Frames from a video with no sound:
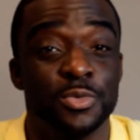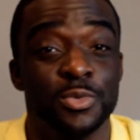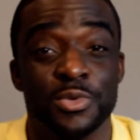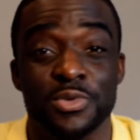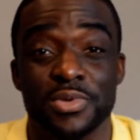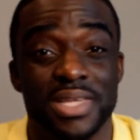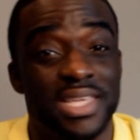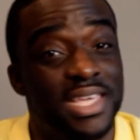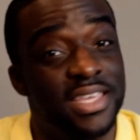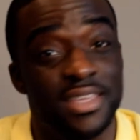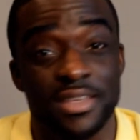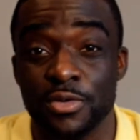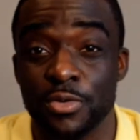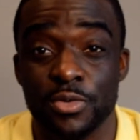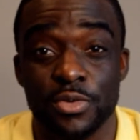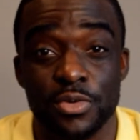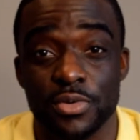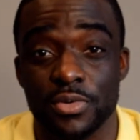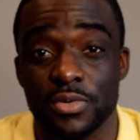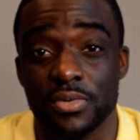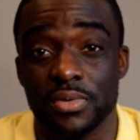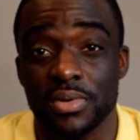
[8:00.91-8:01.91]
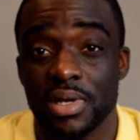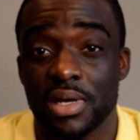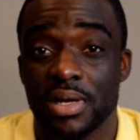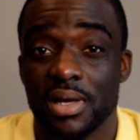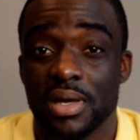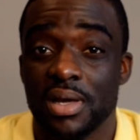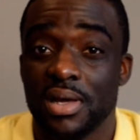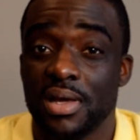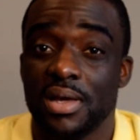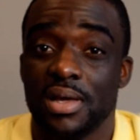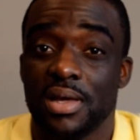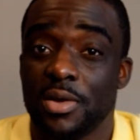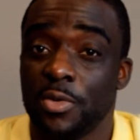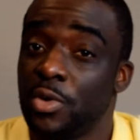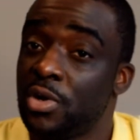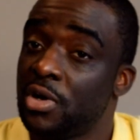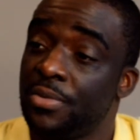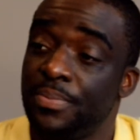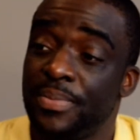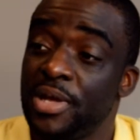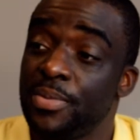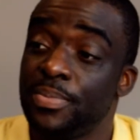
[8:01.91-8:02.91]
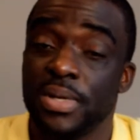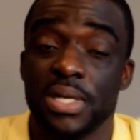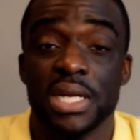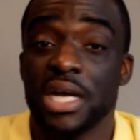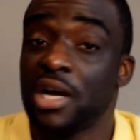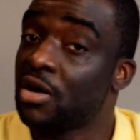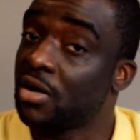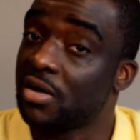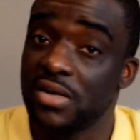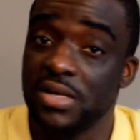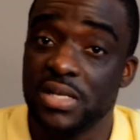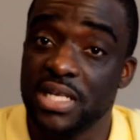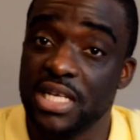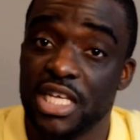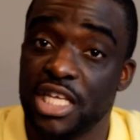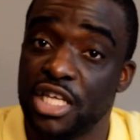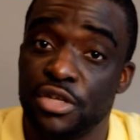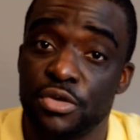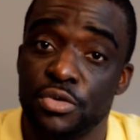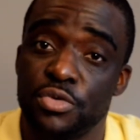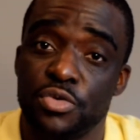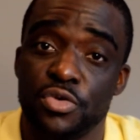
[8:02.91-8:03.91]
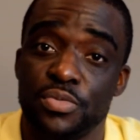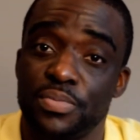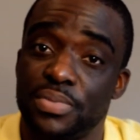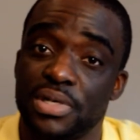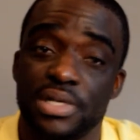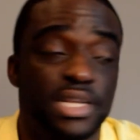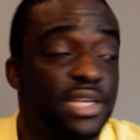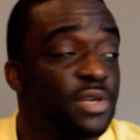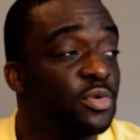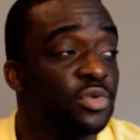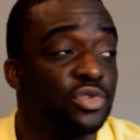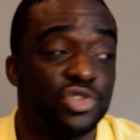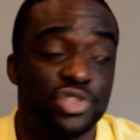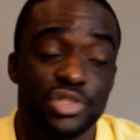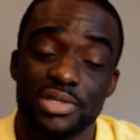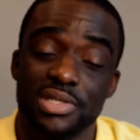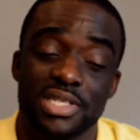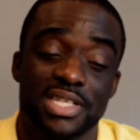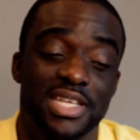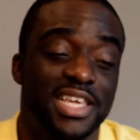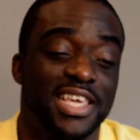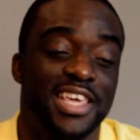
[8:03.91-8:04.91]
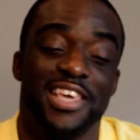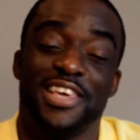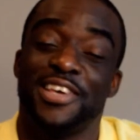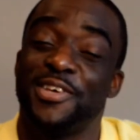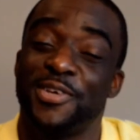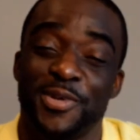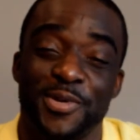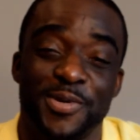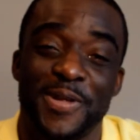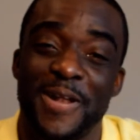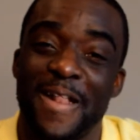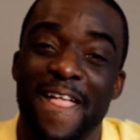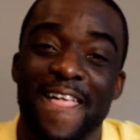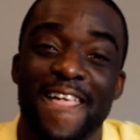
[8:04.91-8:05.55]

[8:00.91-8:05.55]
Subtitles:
will kill you. Well, maybe not really kill you, but it will just kill